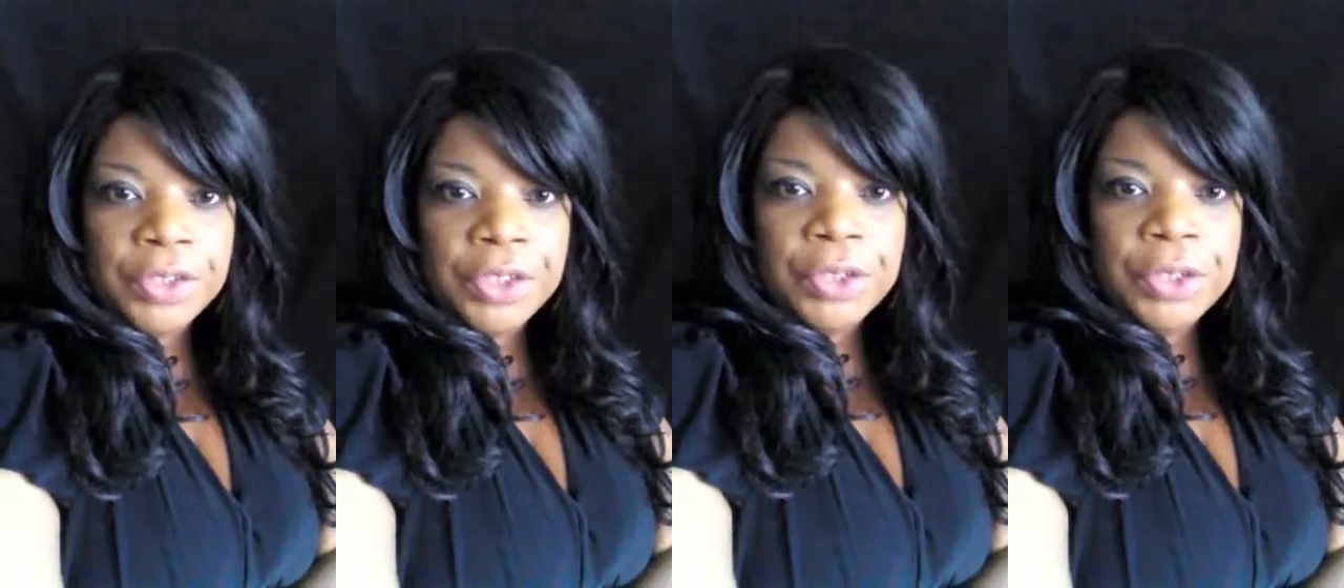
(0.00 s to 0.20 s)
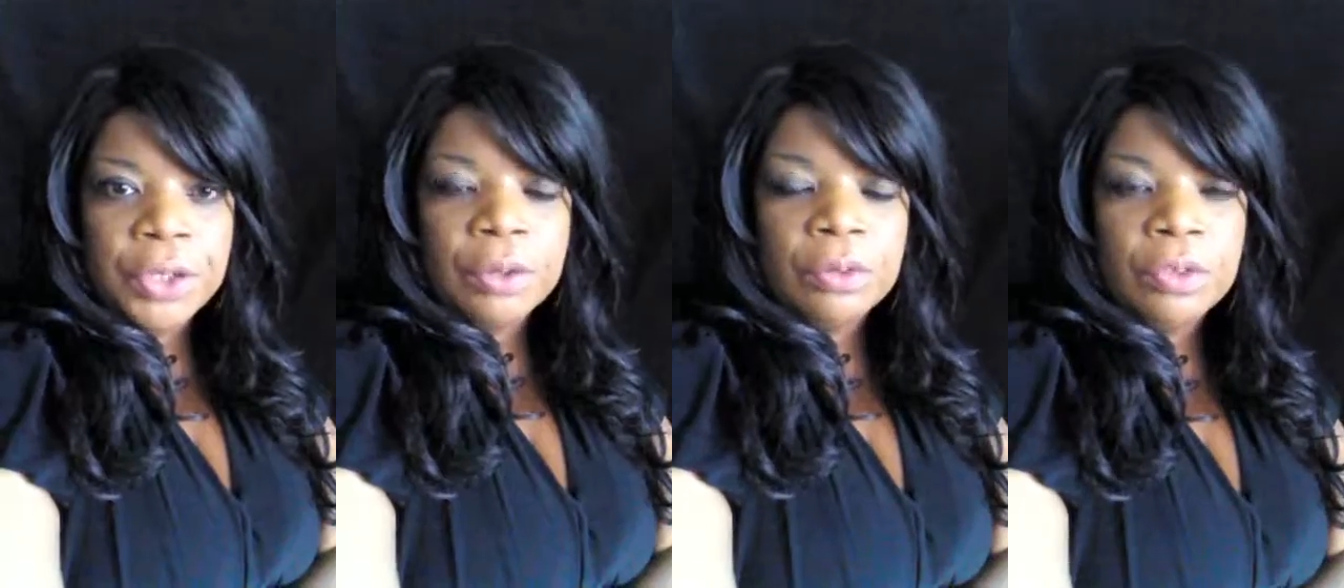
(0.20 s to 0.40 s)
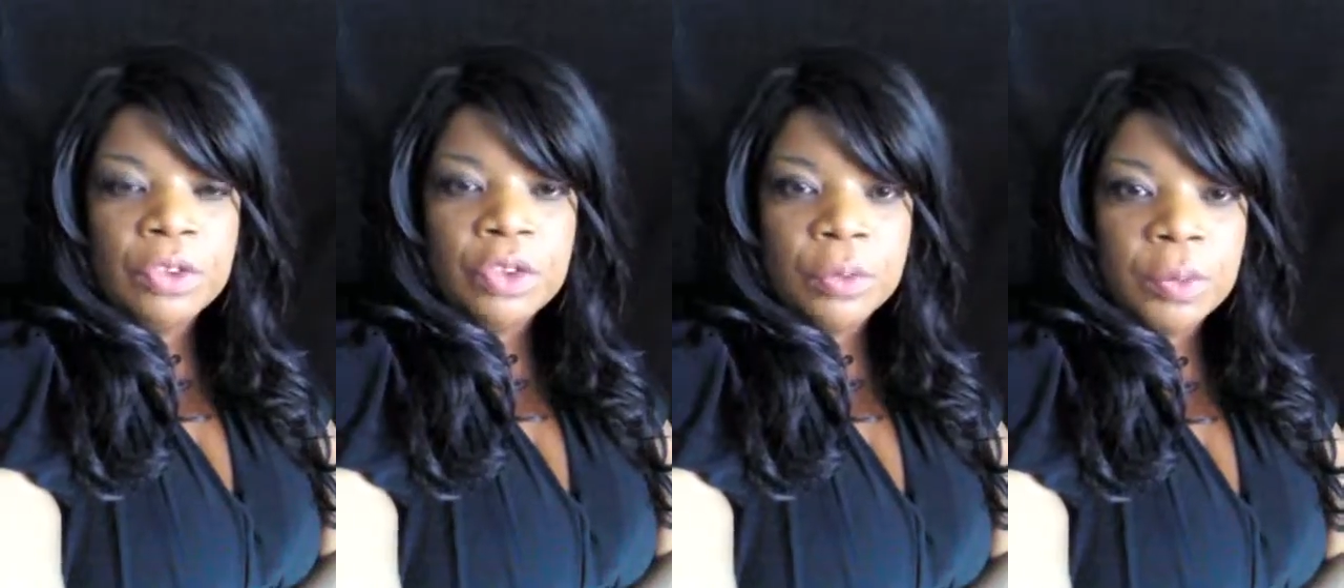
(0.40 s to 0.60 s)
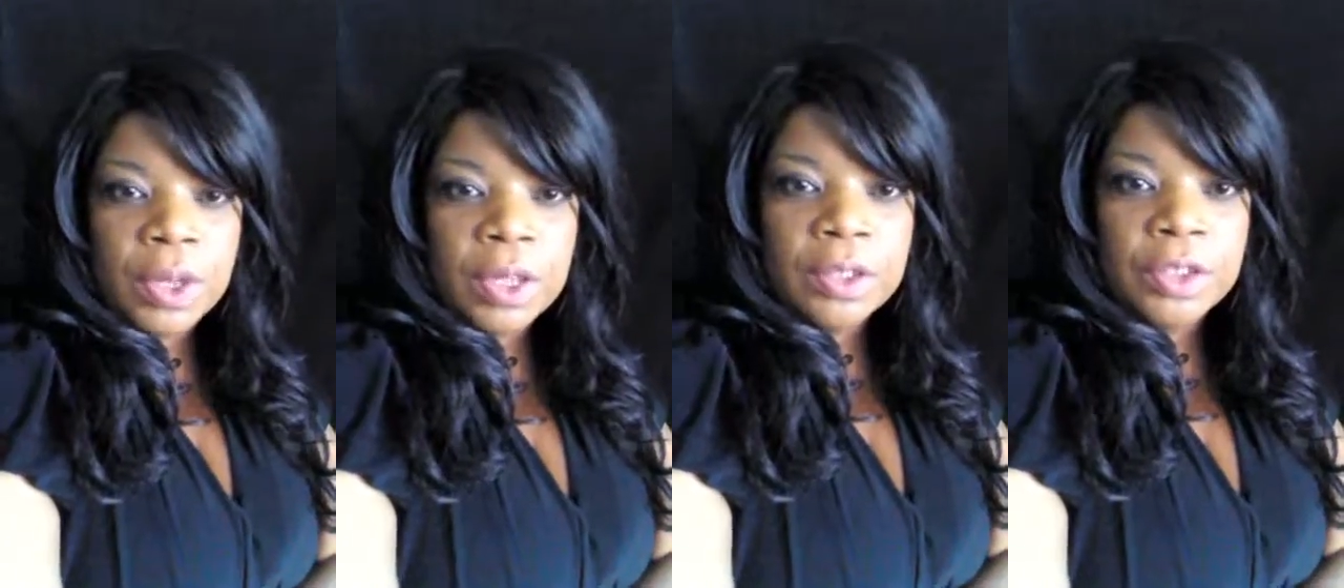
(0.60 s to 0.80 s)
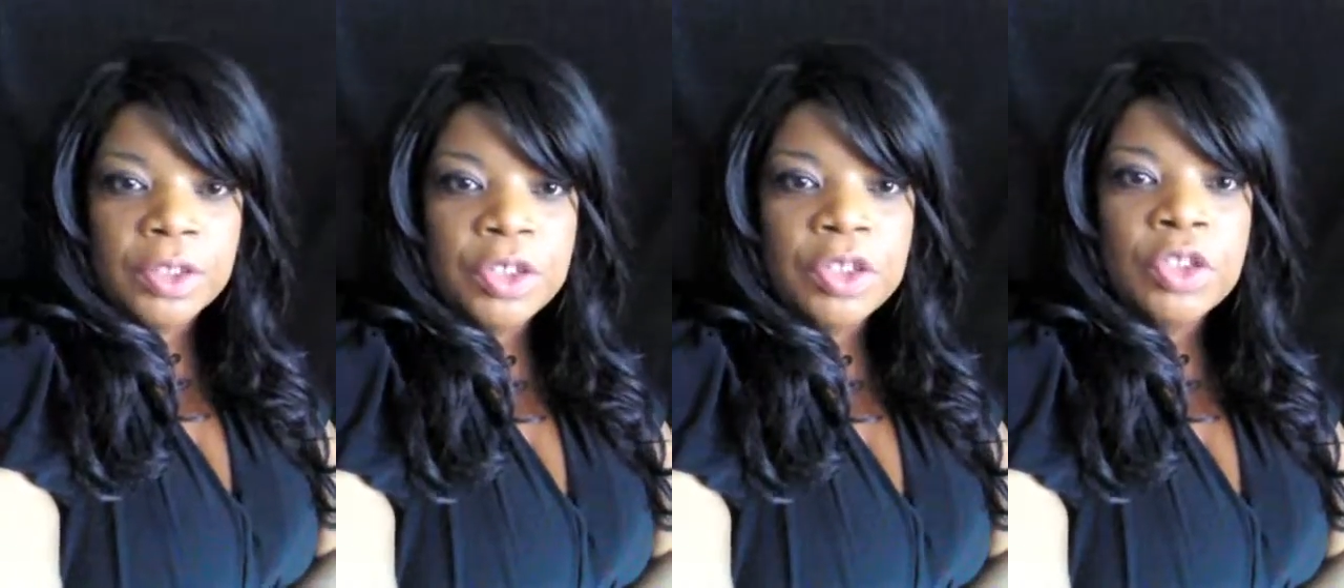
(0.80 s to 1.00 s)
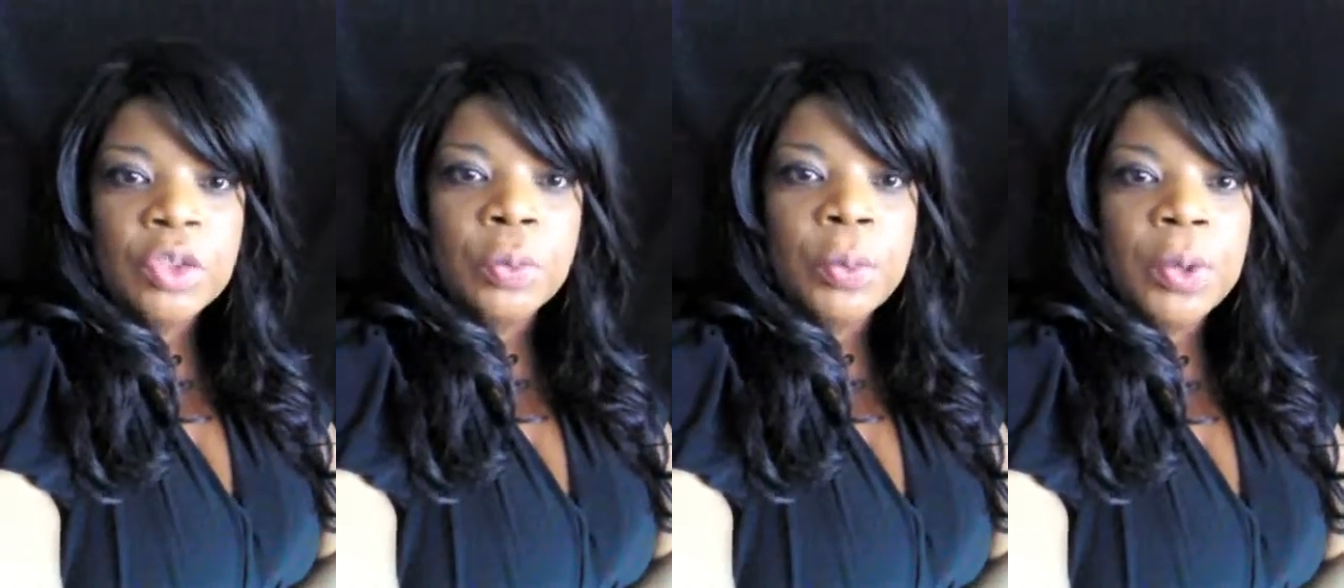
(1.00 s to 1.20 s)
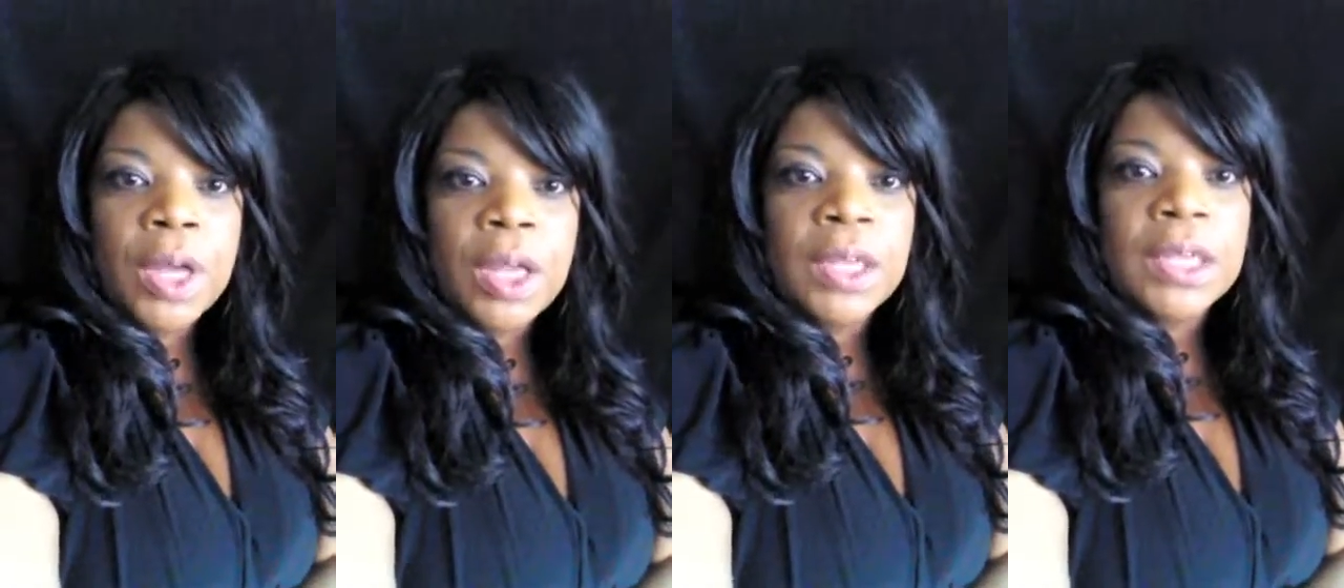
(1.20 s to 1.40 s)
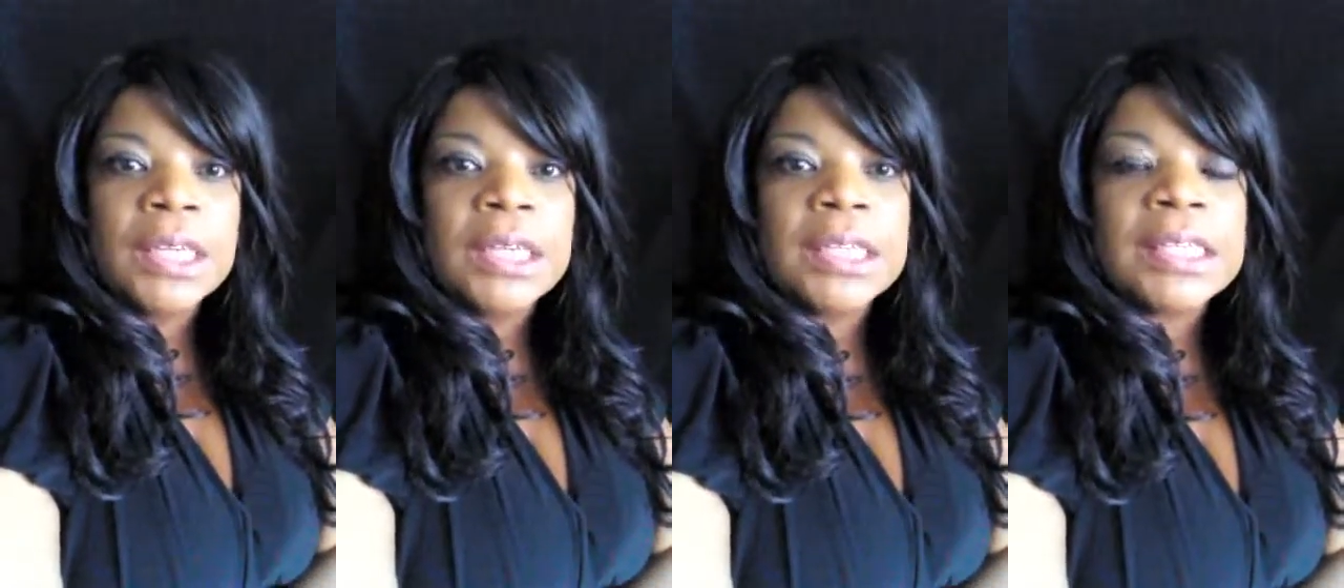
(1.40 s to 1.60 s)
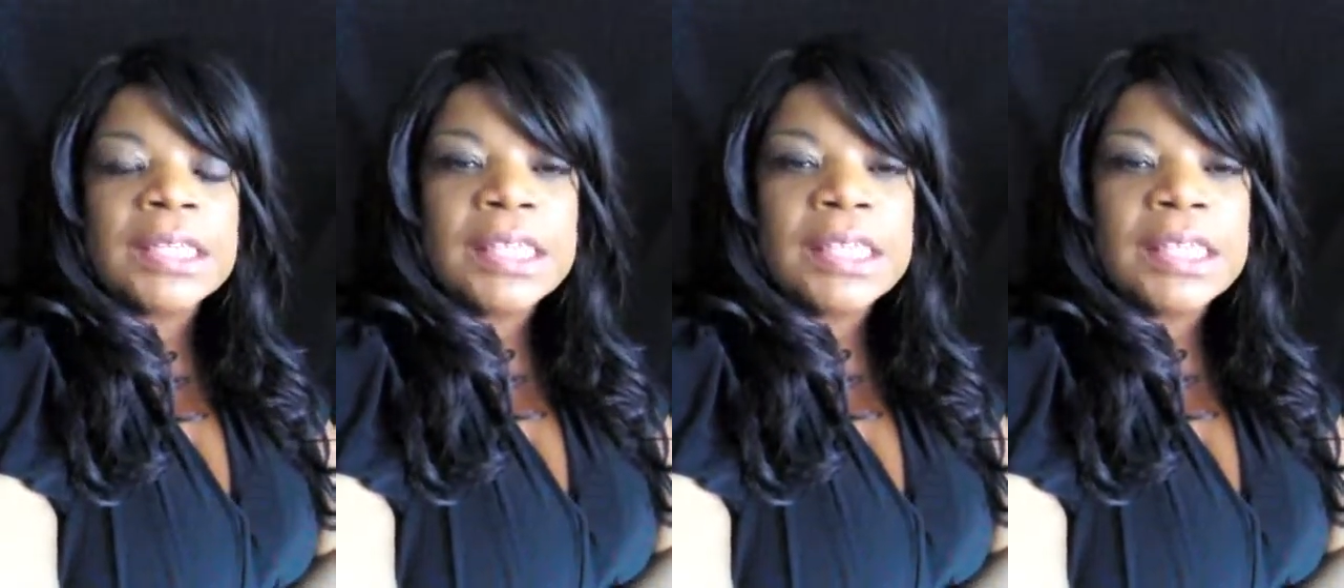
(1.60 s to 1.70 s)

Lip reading: You don't dwell there. You dwell in the